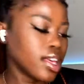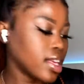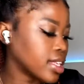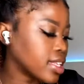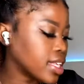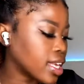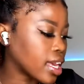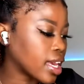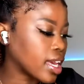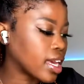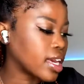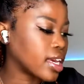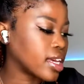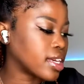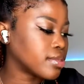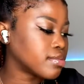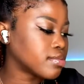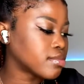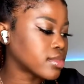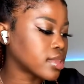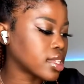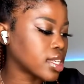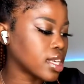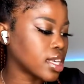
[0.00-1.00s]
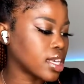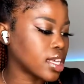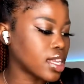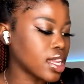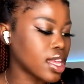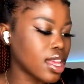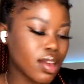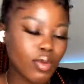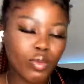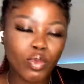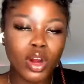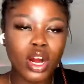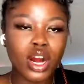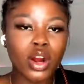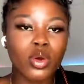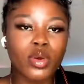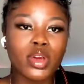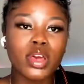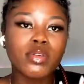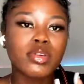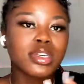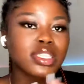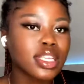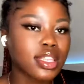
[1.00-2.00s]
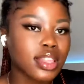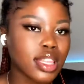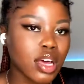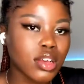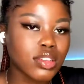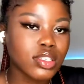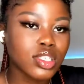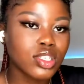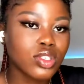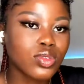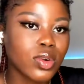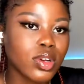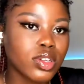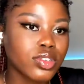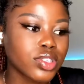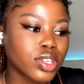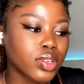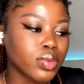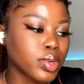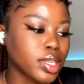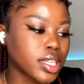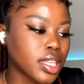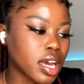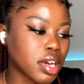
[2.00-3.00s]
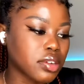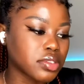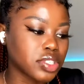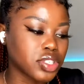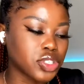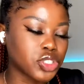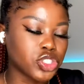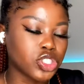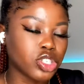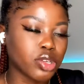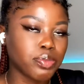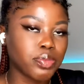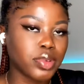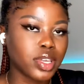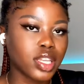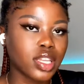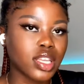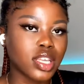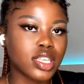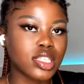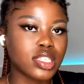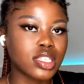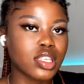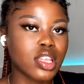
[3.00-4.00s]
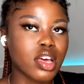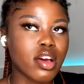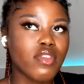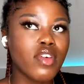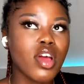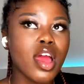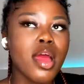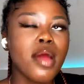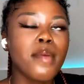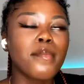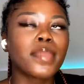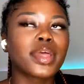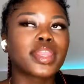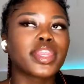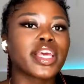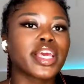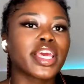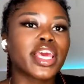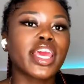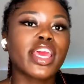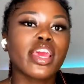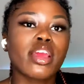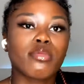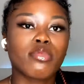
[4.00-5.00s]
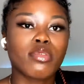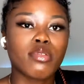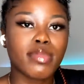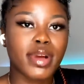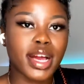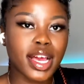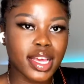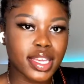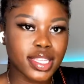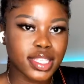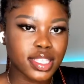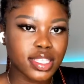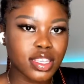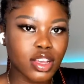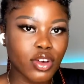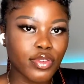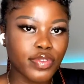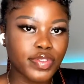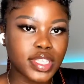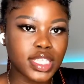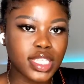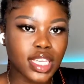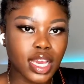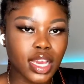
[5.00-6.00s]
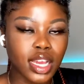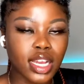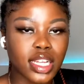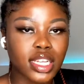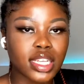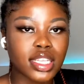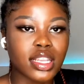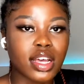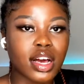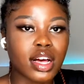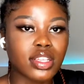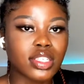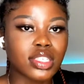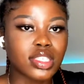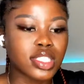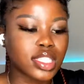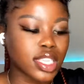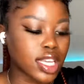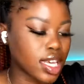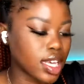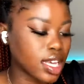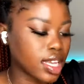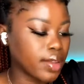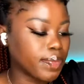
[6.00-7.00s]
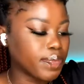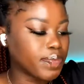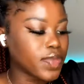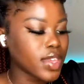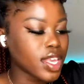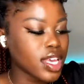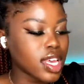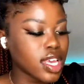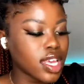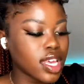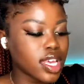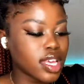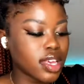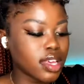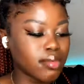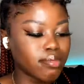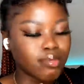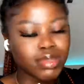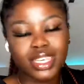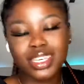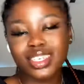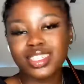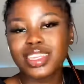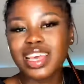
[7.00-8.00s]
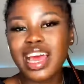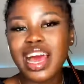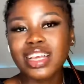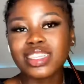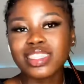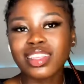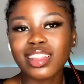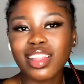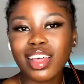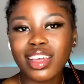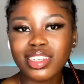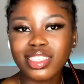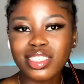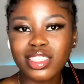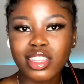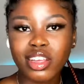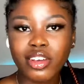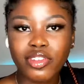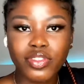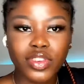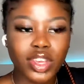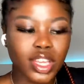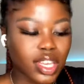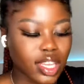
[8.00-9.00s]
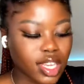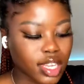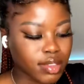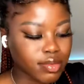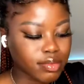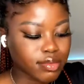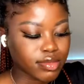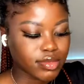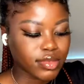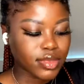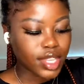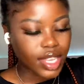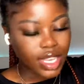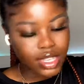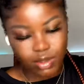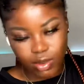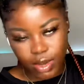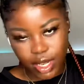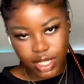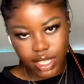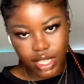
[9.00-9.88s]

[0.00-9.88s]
yeah, and well, it was $1,200 without the shipping and stuff, but the camera by itself is $800, and because it has a lot of stuff in it, that's why it's